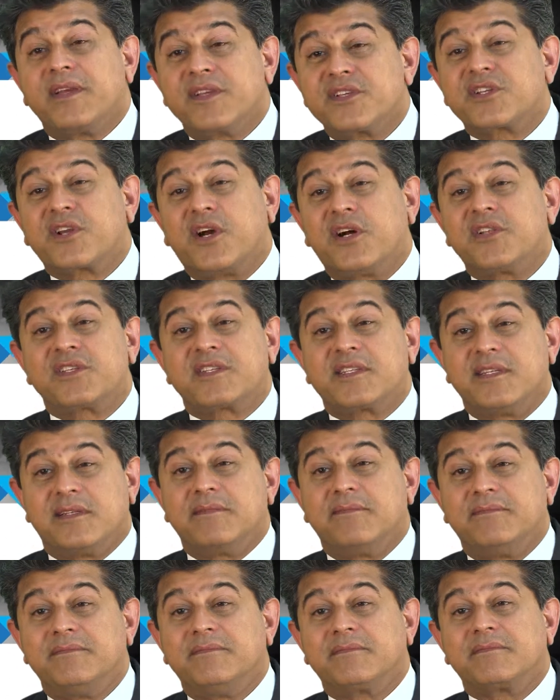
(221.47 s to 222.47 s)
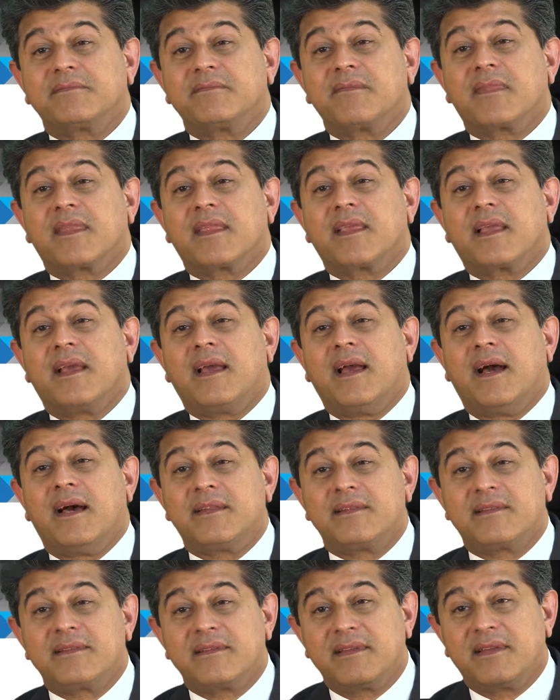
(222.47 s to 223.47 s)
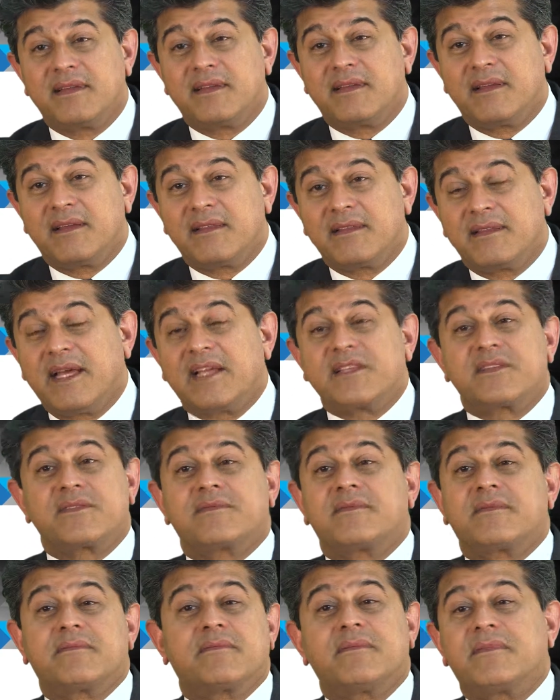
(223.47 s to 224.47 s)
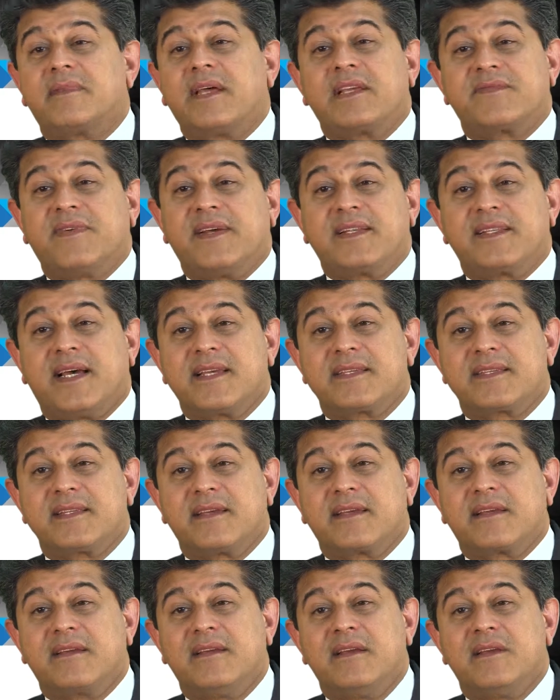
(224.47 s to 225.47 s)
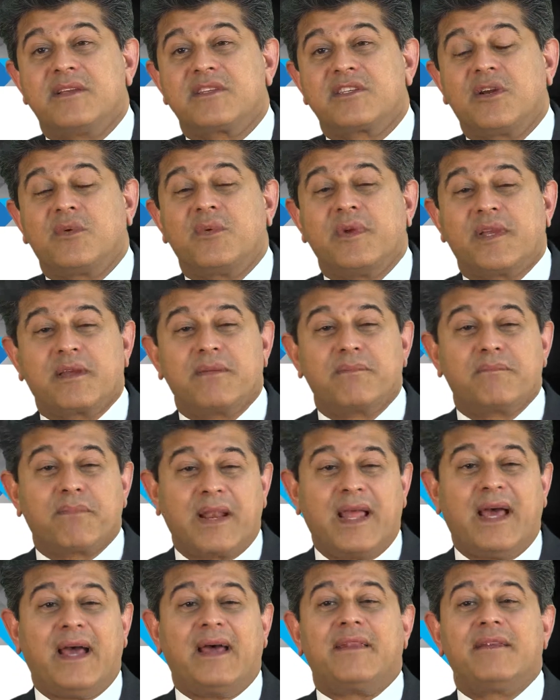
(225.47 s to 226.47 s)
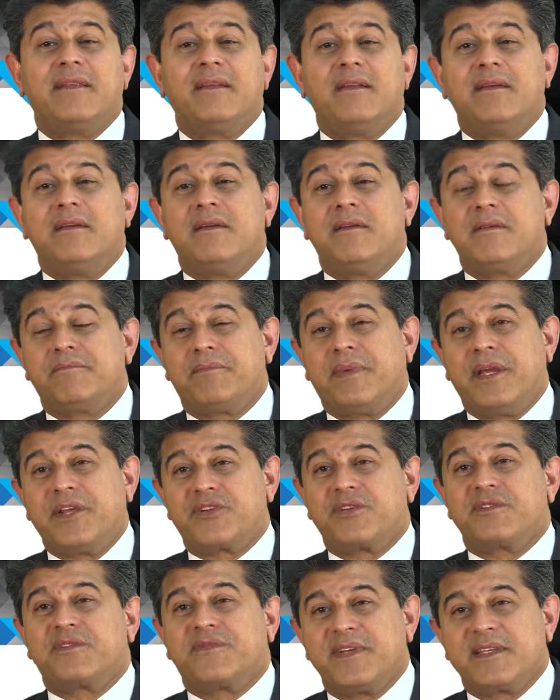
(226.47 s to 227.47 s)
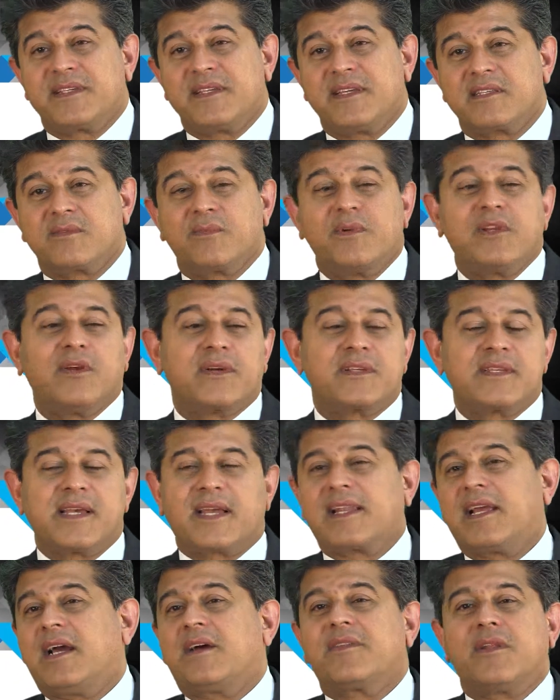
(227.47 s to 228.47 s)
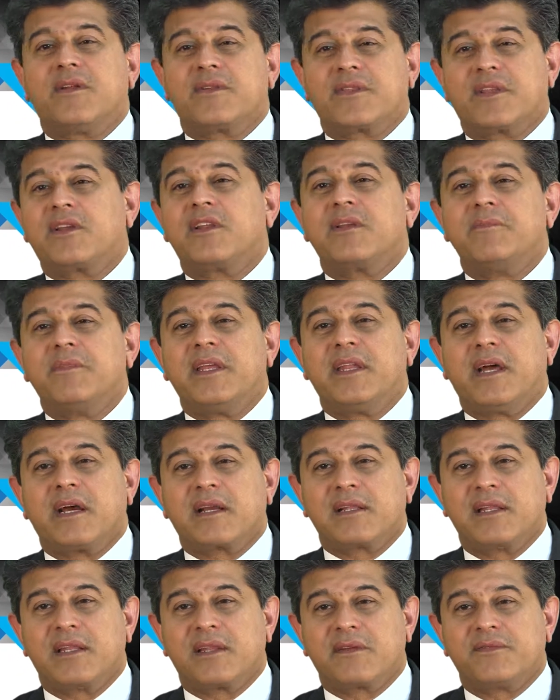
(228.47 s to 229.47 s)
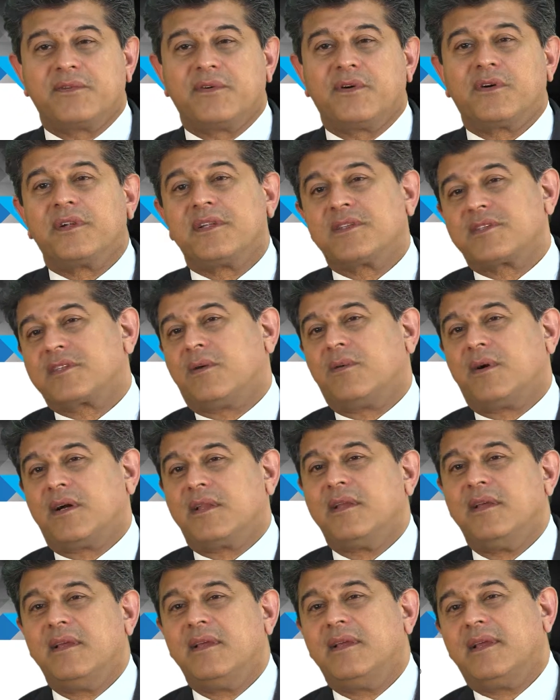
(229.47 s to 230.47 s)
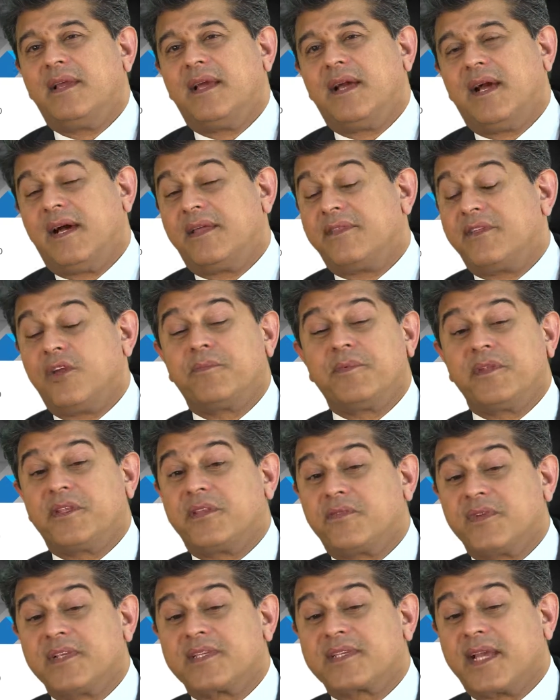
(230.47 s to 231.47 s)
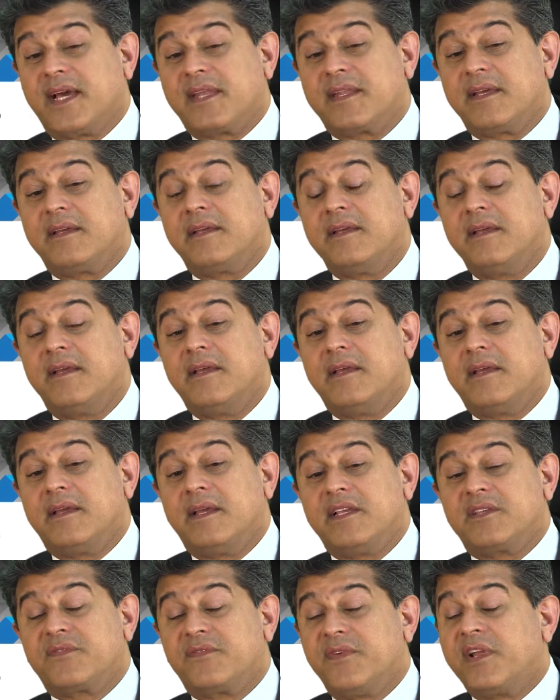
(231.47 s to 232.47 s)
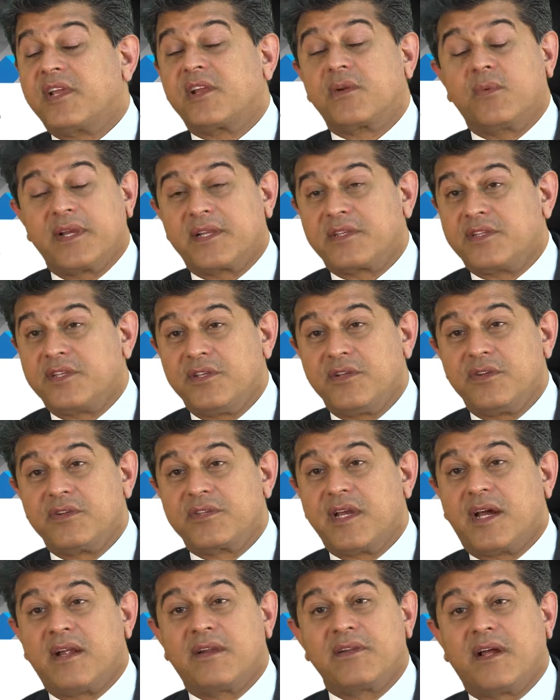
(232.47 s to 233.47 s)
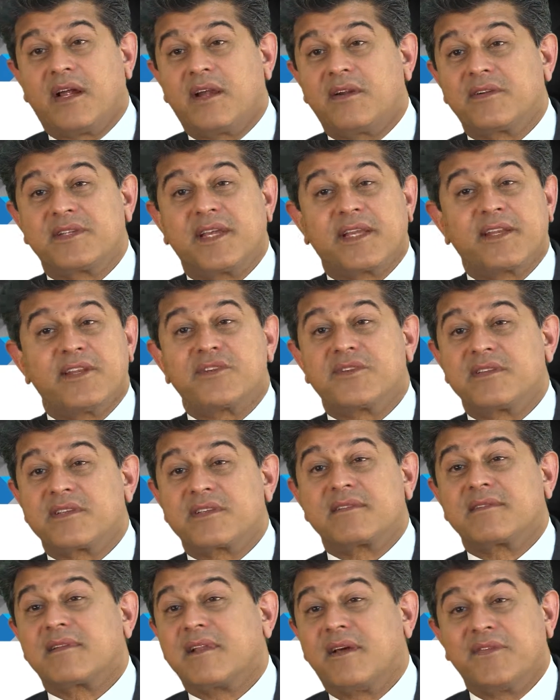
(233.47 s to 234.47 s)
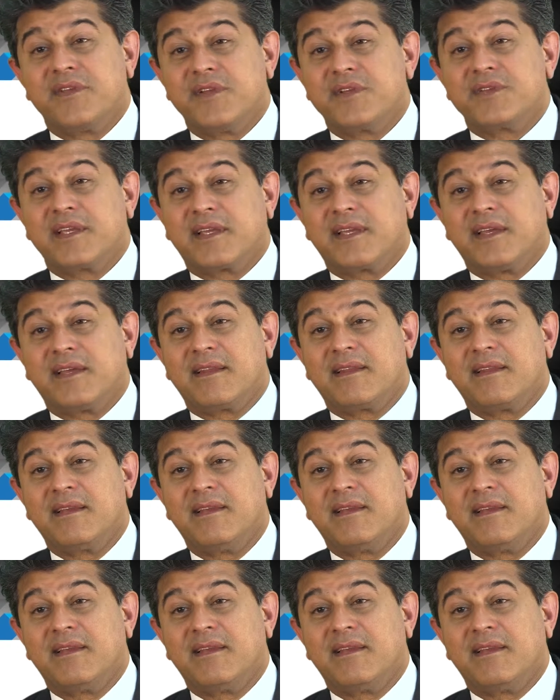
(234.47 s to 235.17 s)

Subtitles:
is constant. And that's fantastic. So we can plan patients' visits, we know exactly how long they're going to be in our clinic for, and so on. And the OPD 3 scanner is very quick to use. Our technicians love using it.